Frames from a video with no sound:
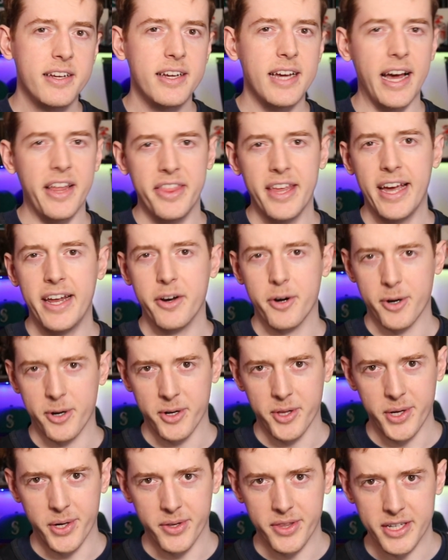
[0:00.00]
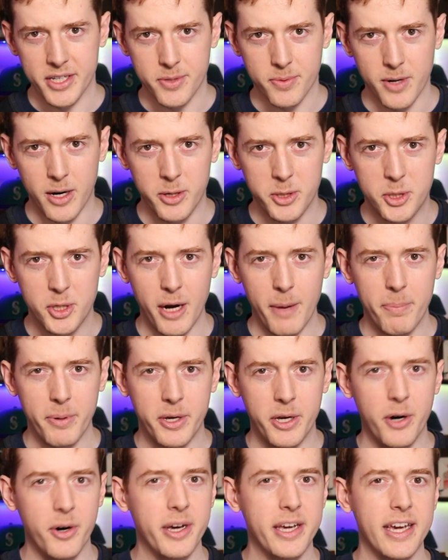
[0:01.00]
And then earlier this road trip,
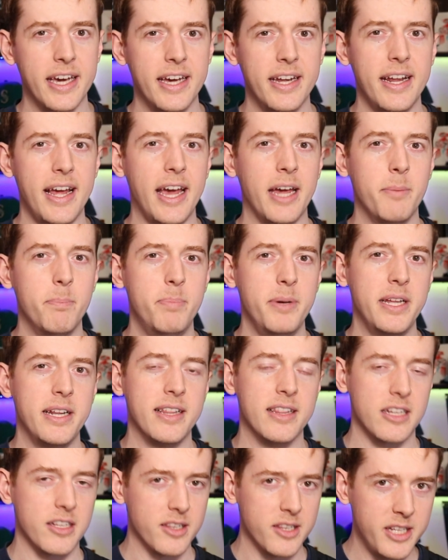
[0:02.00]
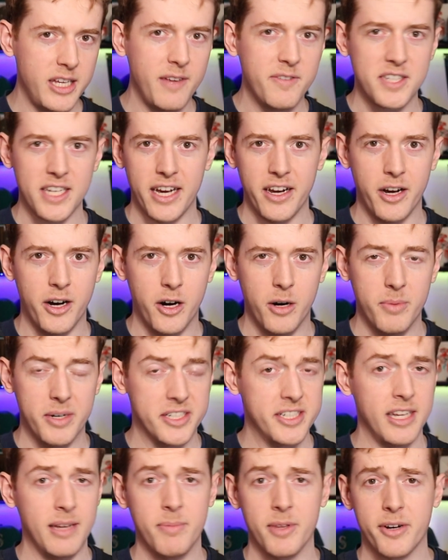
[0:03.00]
going in and beating the Leafs at home, a
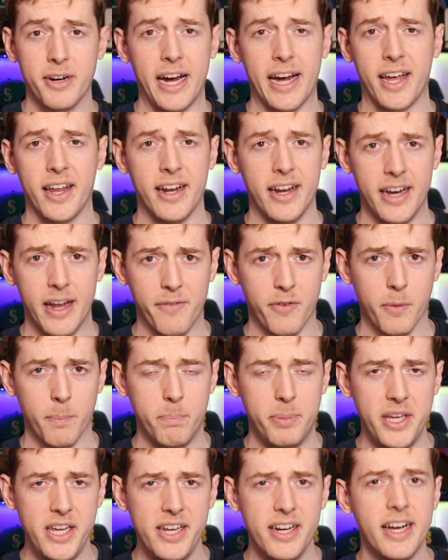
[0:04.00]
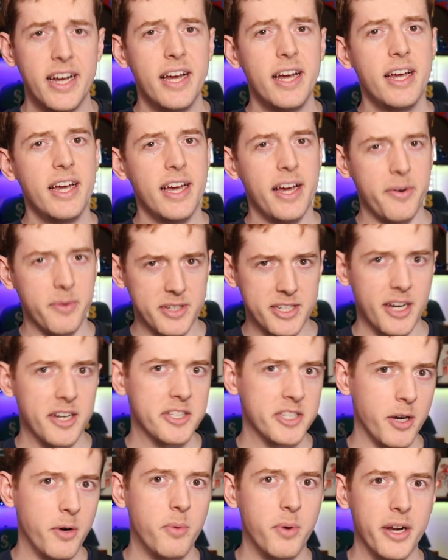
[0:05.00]
team the Kraken had never beat, and was
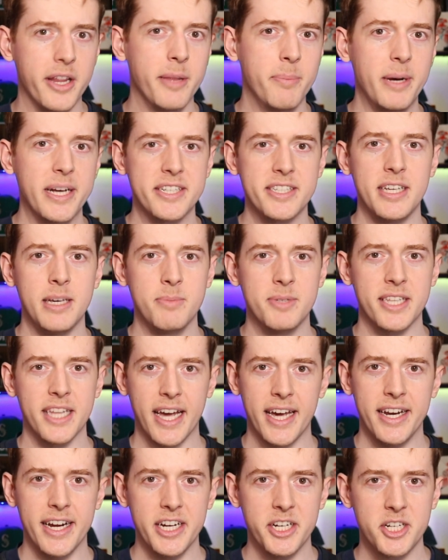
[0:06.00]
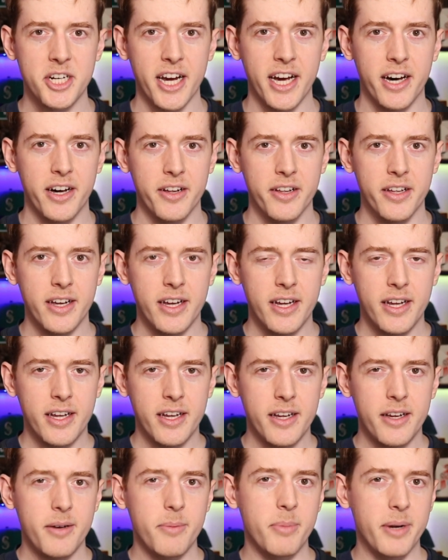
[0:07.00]
also one of the best teams in the NHL.
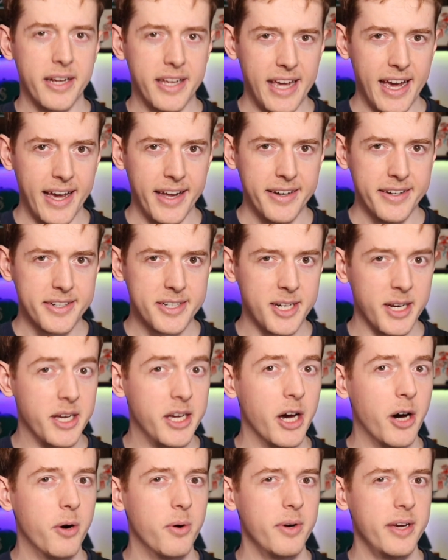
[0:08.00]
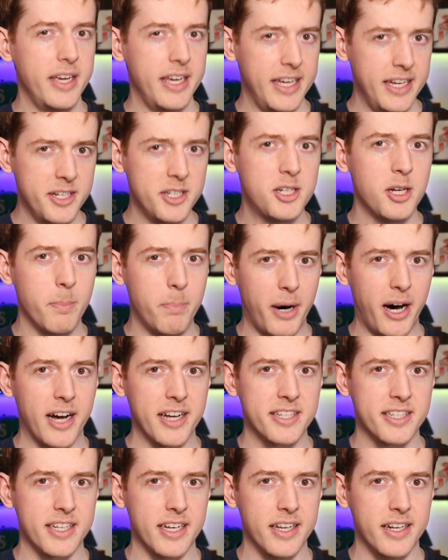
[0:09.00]
But again, to go into
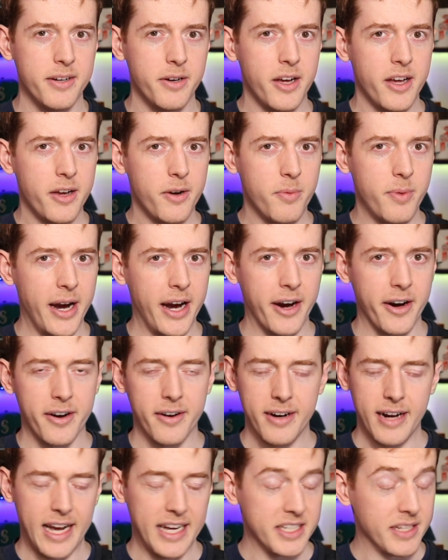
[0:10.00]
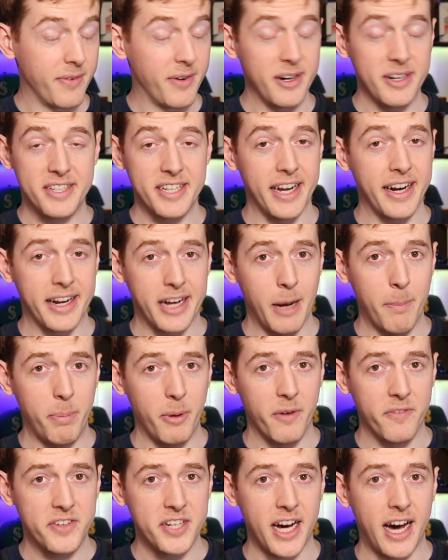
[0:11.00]
Boston, where, as I've already said a
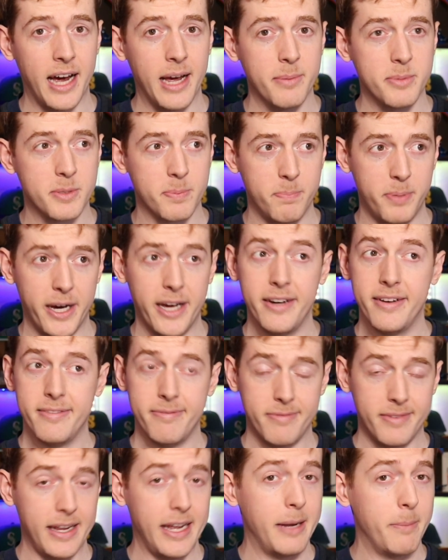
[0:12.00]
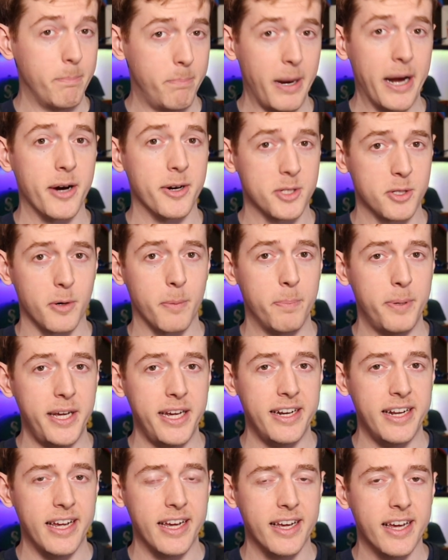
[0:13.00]
couple of times, but it bears
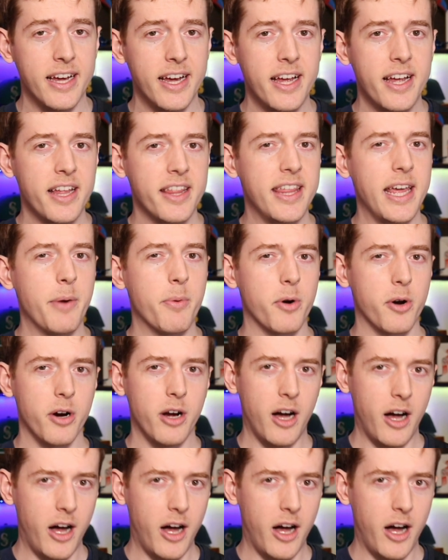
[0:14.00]
repeating, They were